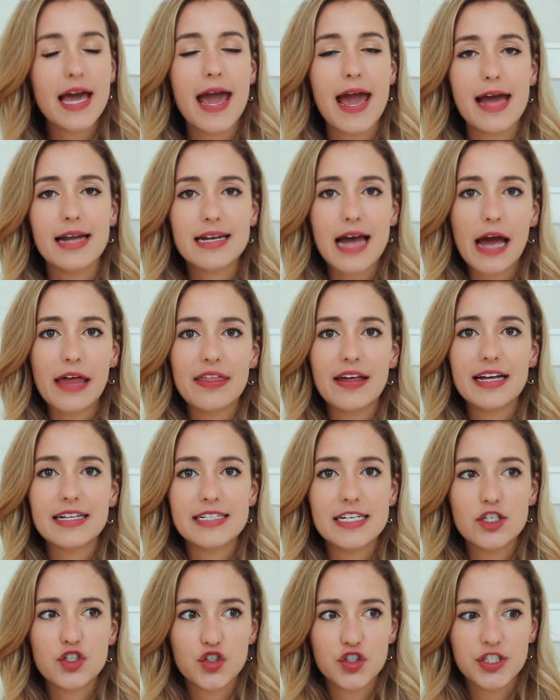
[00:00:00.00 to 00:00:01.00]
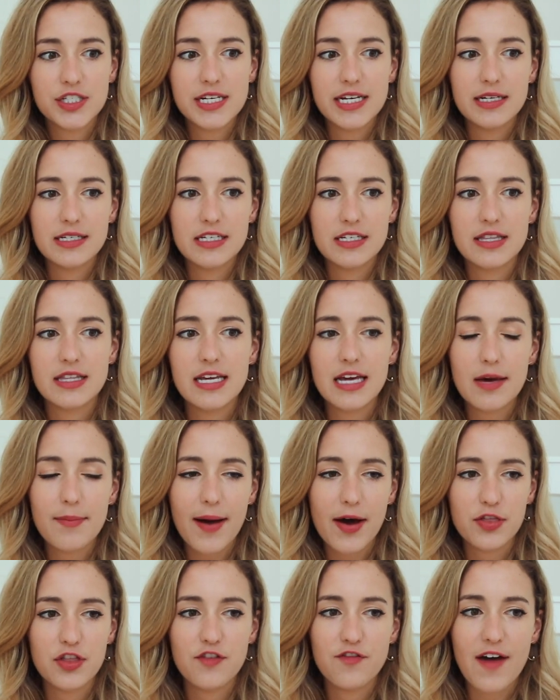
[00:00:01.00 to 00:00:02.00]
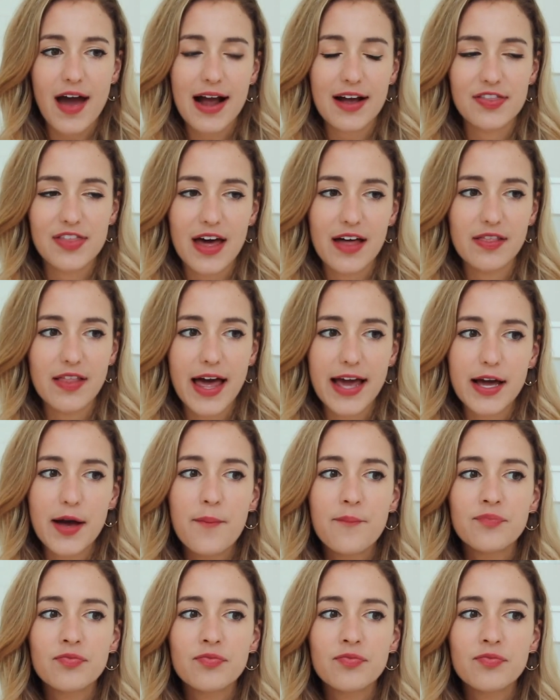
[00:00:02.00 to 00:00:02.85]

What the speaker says: And I think it's interesting to think about the fact that like